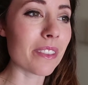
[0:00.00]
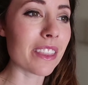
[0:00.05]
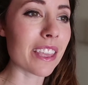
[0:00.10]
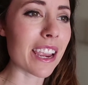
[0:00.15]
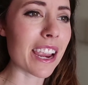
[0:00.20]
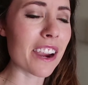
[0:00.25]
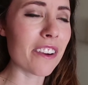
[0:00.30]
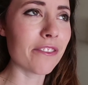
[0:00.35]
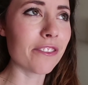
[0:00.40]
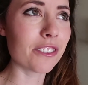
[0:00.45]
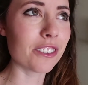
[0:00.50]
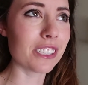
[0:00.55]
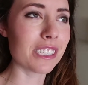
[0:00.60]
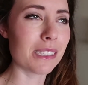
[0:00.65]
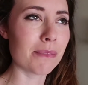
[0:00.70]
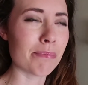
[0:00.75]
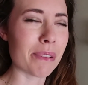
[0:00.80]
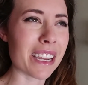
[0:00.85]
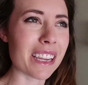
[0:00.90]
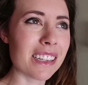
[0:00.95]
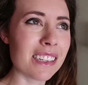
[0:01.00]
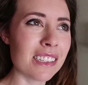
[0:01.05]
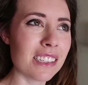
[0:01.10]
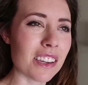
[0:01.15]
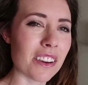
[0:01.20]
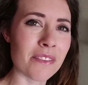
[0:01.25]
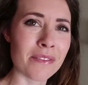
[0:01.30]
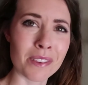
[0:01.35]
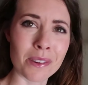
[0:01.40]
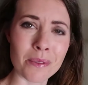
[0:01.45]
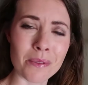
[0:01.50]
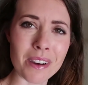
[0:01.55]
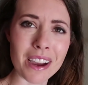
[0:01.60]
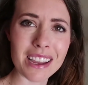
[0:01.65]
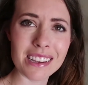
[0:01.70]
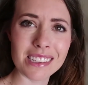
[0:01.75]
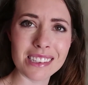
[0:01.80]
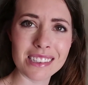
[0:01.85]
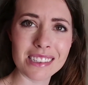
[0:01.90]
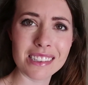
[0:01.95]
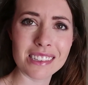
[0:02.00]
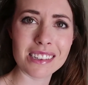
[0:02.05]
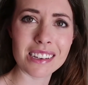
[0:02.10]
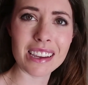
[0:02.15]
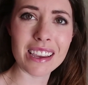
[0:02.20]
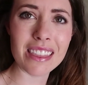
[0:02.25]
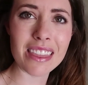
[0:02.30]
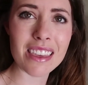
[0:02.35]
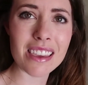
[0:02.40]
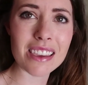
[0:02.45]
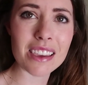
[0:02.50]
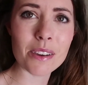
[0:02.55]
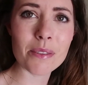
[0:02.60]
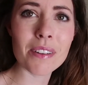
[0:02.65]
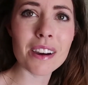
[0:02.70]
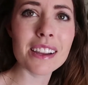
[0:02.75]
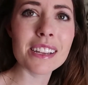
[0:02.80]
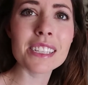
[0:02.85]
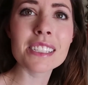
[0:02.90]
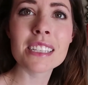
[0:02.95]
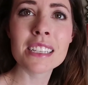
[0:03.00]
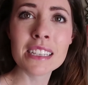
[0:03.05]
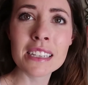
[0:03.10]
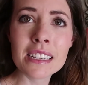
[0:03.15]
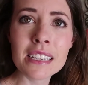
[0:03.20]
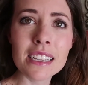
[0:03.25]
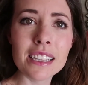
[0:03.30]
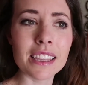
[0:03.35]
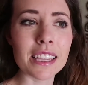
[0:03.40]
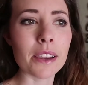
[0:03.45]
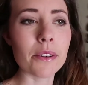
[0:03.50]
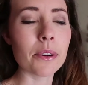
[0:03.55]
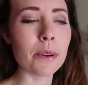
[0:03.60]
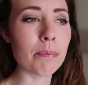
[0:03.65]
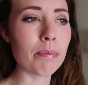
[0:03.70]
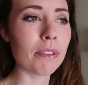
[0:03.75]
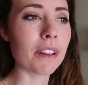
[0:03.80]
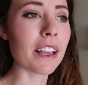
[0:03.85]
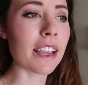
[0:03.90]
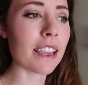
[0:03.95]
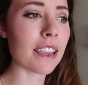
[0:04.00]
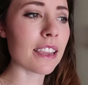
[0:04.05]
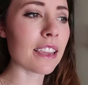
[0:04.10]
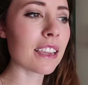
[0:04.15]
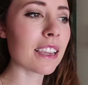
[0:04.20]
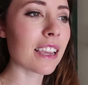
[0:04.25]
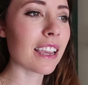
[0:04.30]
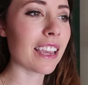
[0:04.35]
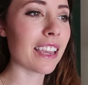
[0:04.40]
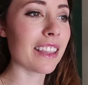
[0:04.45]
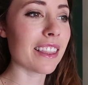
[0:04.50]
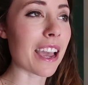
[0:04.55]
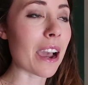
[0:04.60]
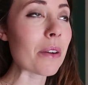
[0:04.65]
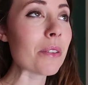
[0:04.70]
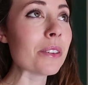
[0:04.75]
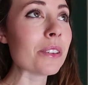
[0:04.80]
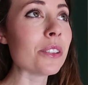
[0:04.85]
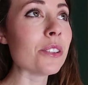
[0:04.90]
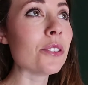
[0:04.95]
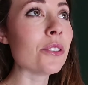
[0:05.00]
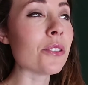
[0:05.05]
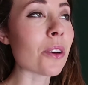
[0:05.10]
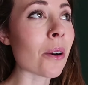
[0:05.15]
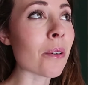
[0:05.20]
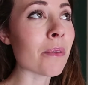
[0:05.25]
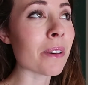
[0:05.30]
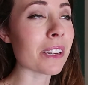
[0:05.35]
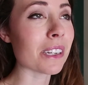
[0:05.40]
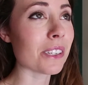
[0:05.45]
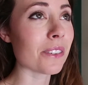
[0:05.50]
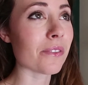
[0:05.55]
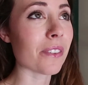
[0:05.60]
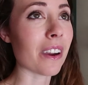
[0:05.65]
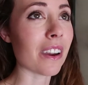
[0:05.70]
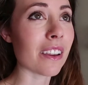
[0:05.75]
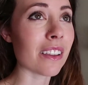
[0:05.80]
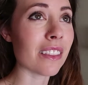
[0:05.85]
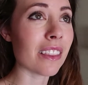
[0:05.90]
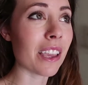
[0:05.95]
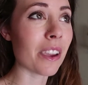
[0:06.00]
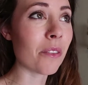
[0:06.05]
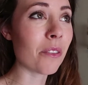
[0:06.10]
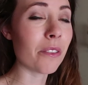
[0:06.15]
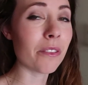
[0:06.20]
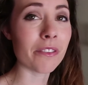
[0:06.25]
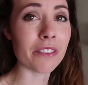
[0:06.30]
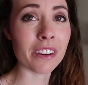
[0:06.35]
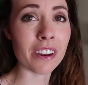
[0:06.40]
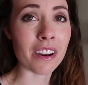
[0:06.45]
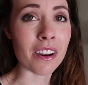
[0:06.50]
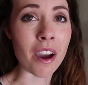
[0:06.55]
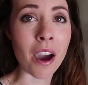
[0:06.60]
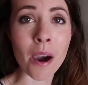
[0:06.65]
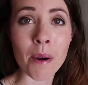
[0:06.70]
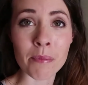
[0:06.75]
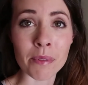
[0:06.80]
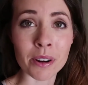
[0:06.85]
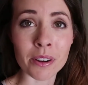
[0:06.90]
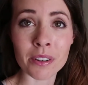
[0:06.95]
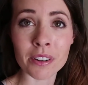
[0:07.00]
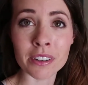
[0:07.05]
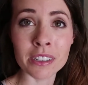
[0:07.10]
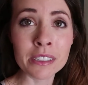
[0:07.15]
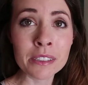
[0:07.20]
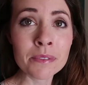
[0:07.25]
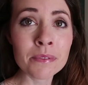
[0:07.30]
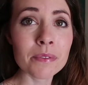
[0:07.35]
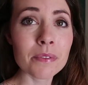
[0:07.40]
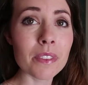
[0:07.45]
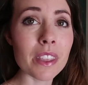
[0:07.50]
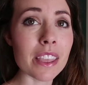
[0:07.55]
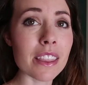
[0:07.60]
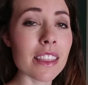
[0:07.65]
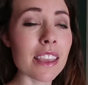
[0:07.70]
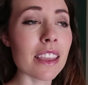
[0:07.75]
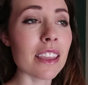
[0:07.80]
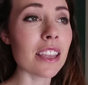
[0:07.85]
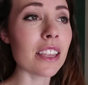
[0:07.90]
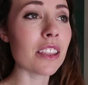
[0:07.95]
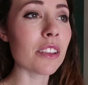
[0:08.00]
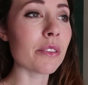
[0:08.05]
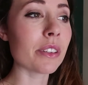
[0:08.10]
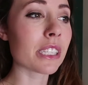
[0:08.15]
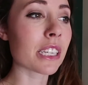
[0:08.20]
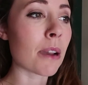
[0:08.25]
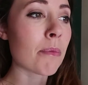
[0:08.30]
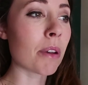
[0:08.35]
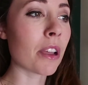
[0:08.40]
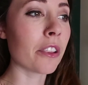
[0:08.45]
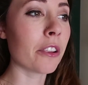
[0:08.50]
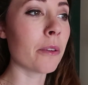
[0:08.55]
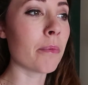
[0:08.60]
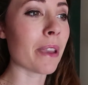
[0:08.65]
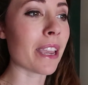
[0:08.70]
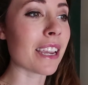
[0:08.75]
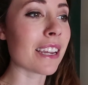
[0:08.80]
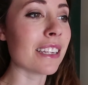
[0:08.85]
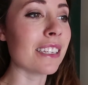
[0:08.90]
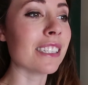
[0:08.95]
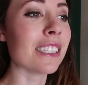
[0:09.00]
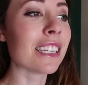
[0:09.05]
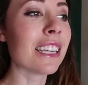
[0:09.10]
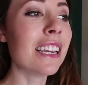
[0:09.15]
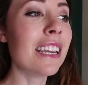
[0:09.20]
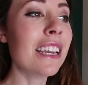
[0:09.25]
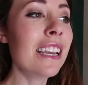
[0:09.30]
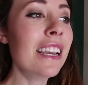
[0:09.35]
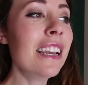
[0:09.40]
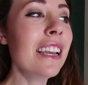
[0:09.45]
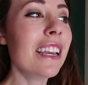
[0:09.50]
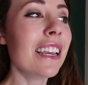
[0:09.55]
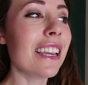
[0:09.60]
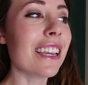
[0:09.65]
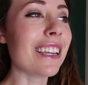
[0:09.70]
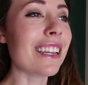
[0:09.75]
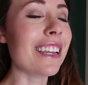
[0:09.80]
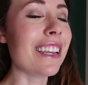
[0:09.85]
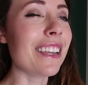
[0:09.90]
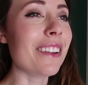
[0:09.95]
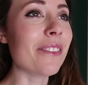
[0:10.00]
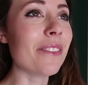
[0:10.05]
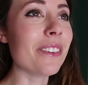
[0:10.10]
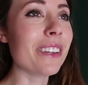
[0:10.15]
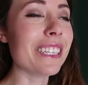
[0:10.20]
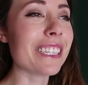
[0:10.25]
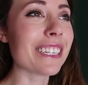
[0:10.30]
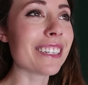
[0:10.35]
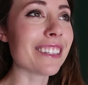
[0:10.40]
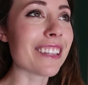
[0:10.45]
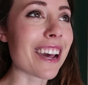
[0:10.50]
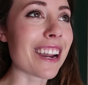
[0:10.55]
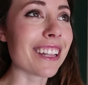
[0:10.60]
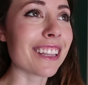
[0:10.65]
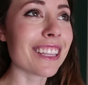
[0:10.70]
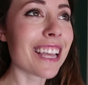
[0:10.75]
the Air Force Band of the West, I think it was, they were playing, and that was so much fun. They were phenomenal. And then there was a couple other bands, and we did a lot